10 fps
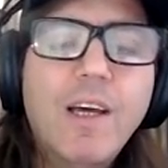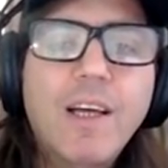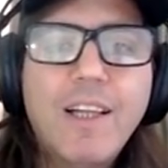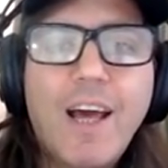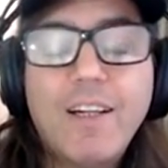
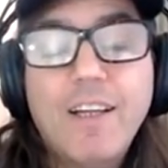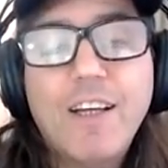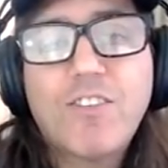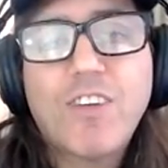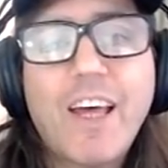that
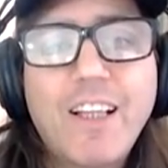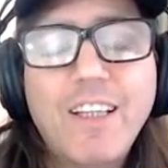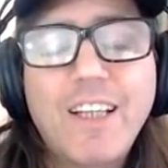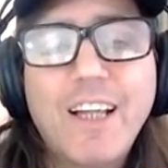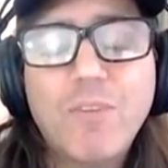it's
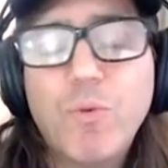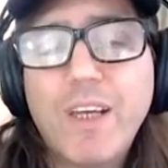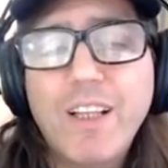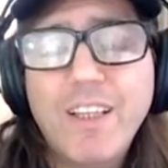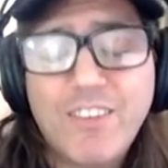likely that
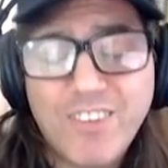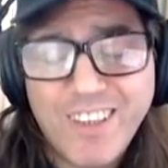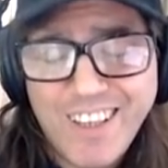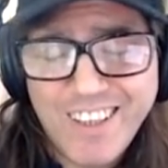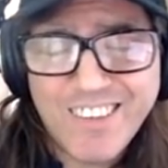WikiLeaks
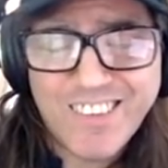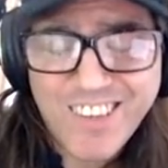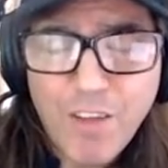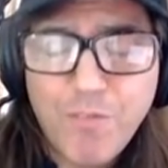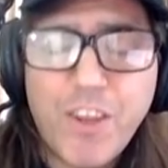in
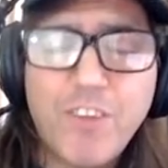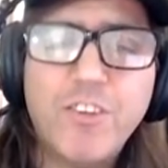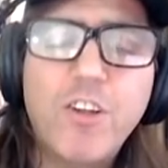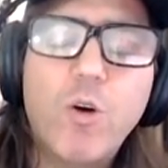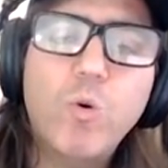itself
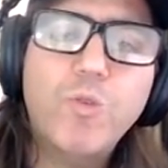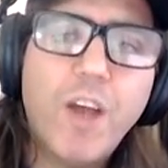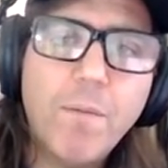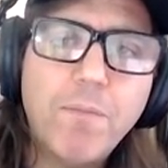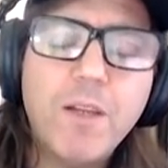doesn't know who
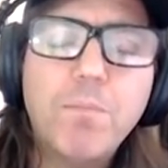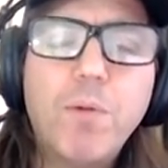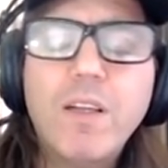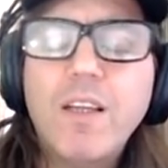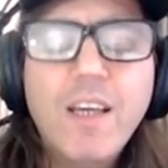dumped it,
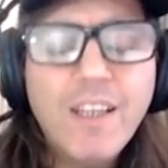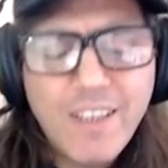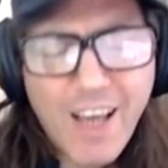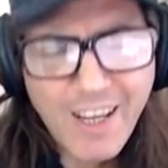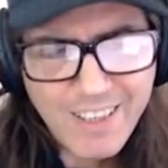but
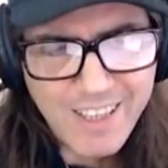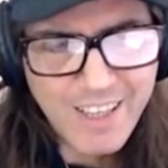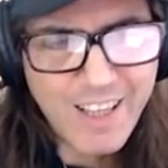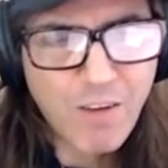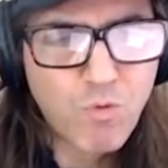the
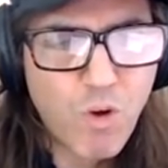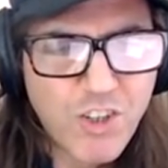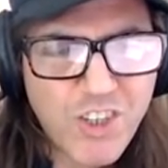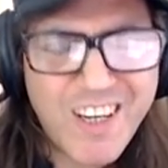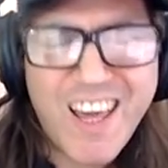idea that
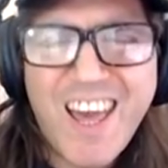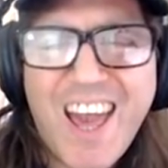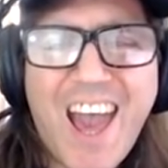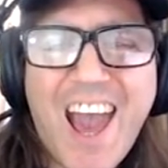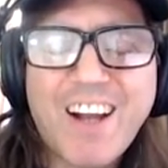Russian
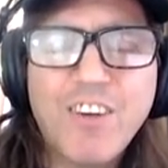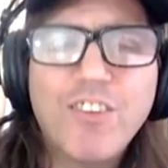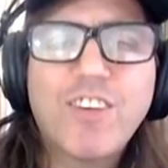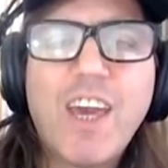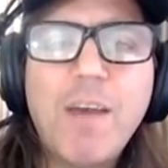
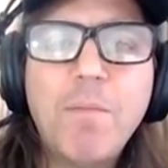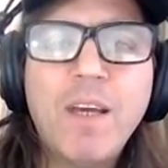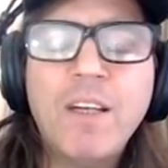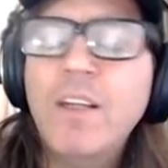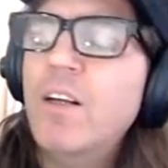hackers came
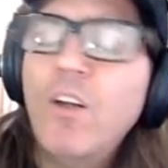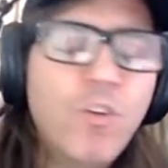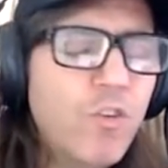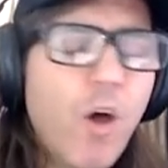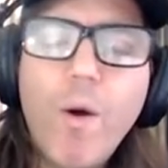in,
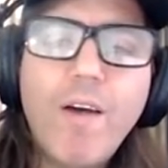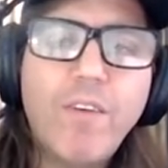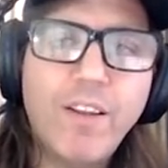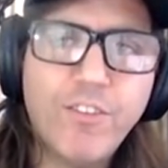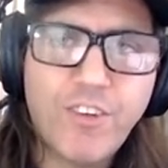no
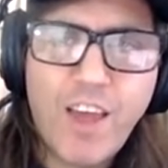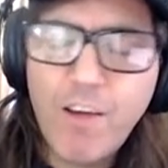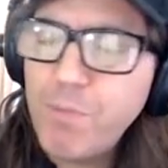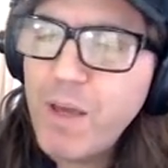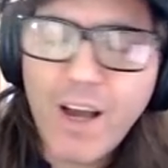evidence.
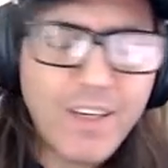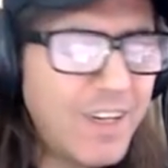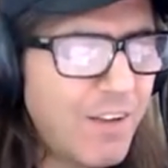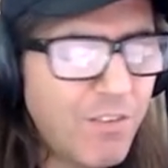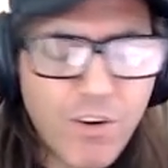FBI
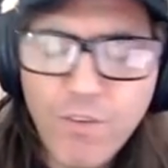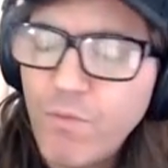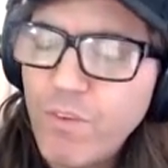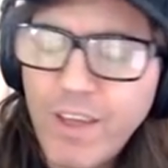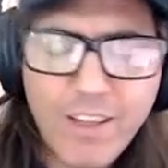never
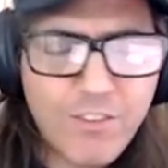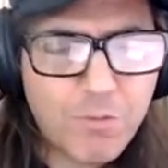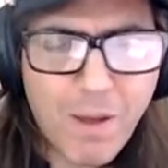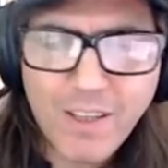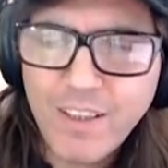
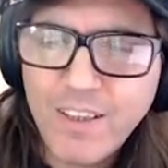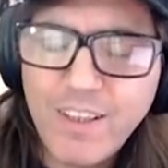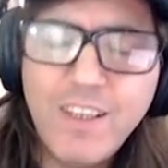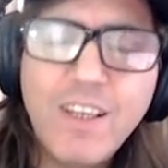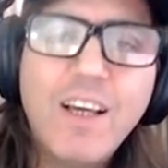inspected
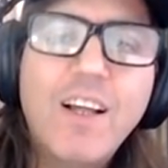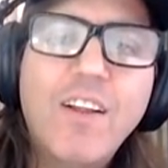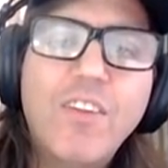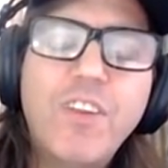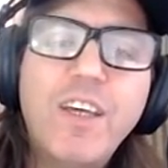the
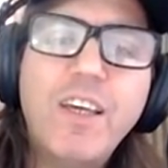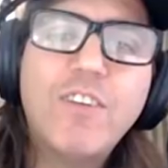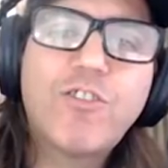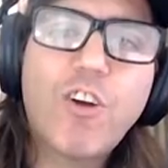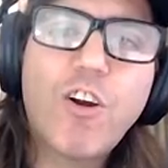the
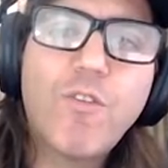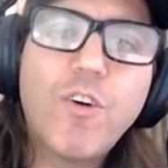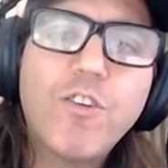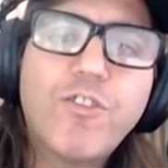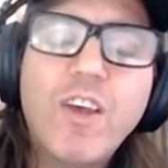
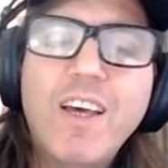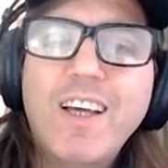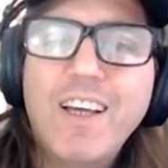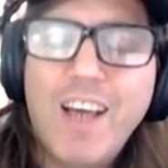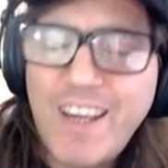servers.
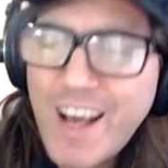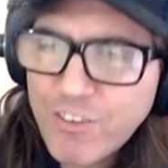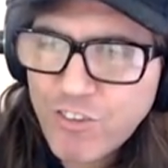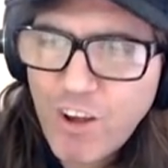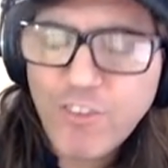An
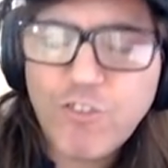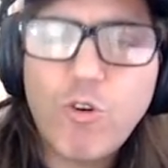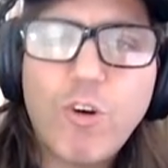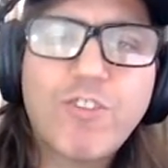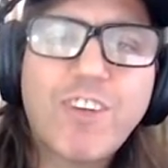outside
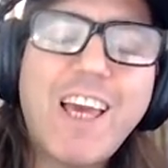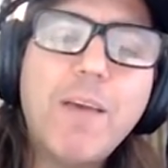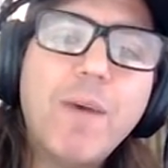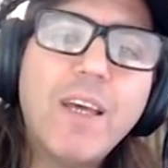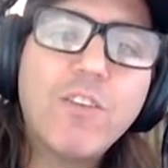source
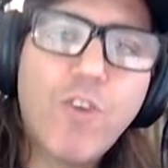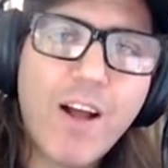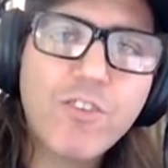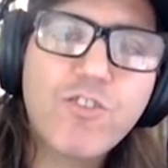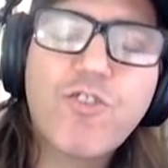came in,
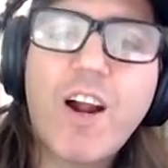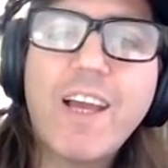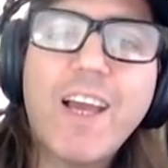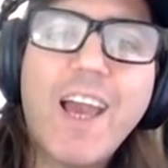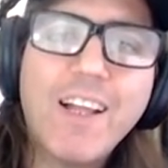
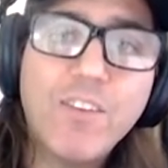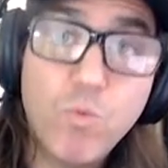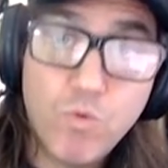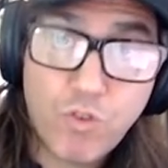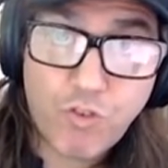CrowdStrike, and
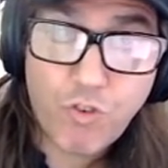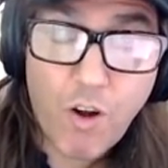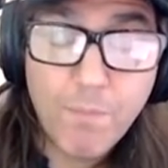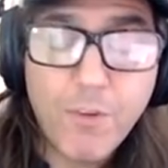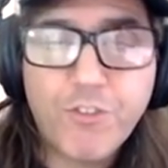
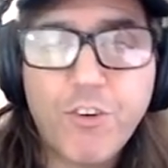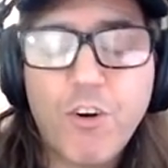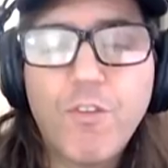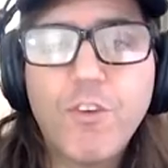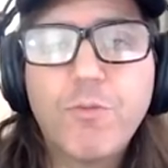scrubbed the
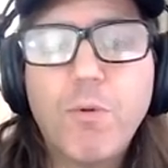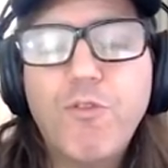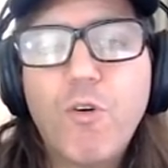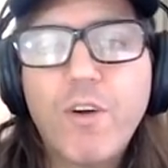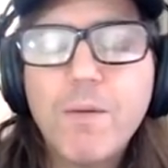servers
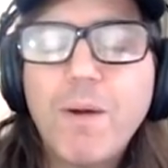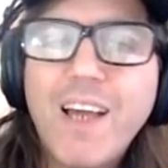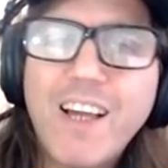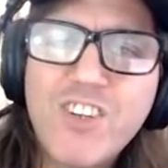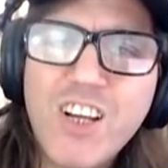before anybody
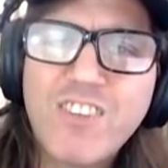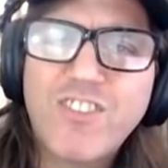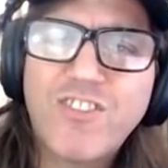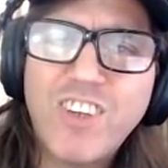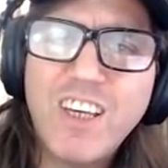had a chance to
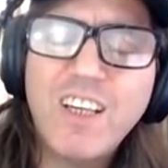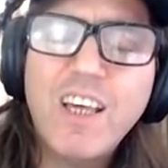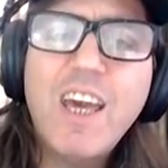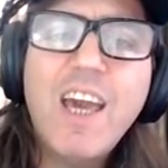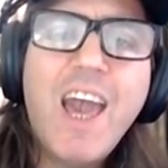see it.
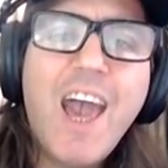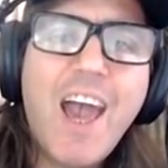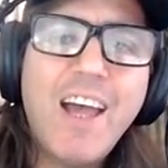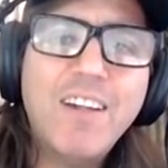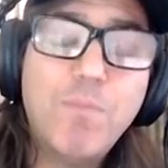
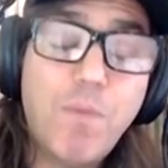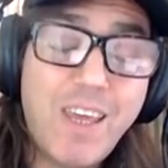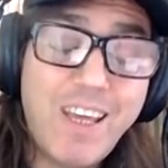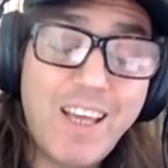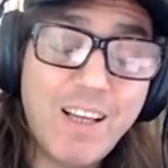And
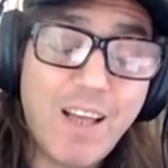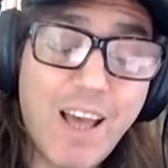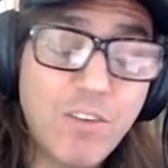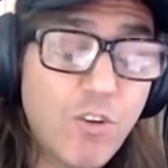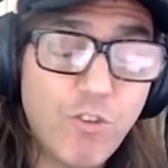
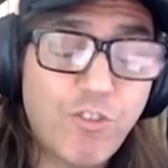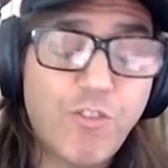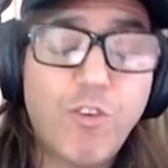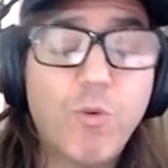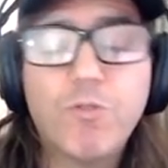and
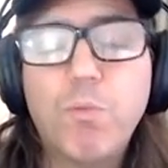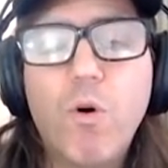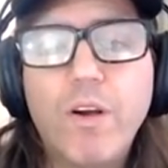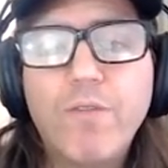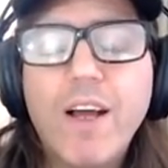Guccifer was
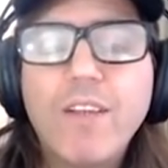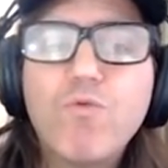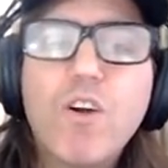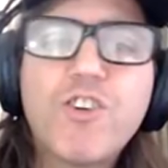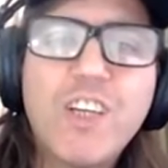born, right?
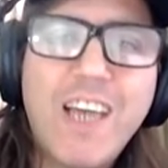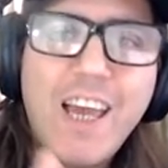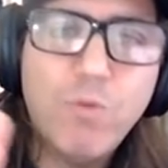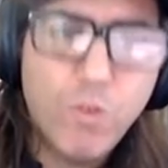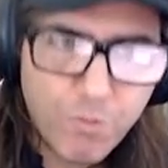
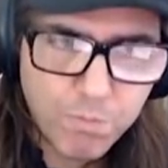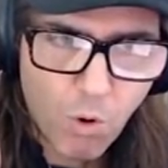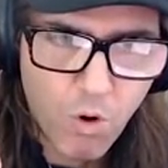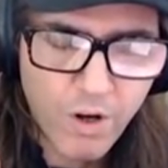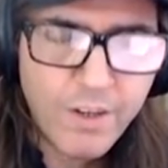Russiagate was
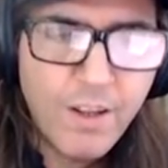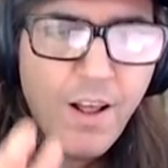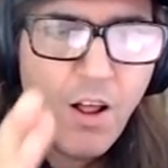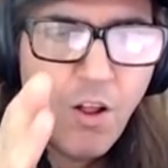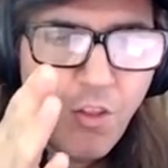born
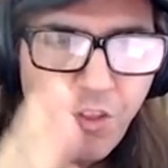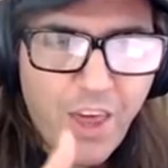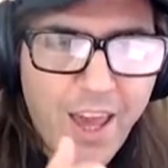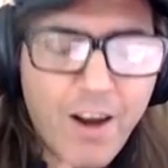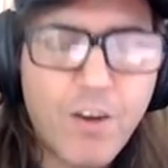
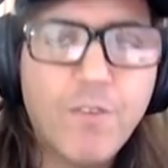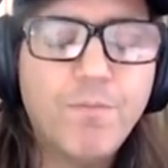there.